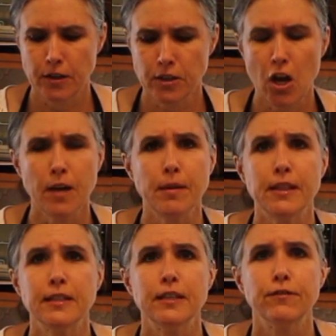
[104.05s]
Talk
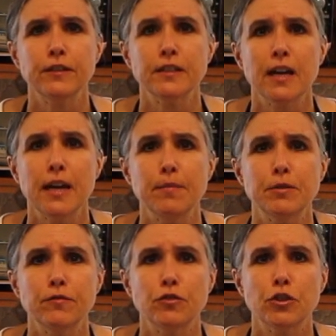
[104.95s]
about the different
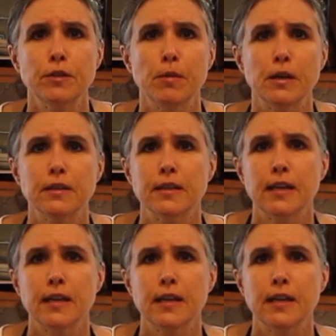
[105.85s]
types of tree barks.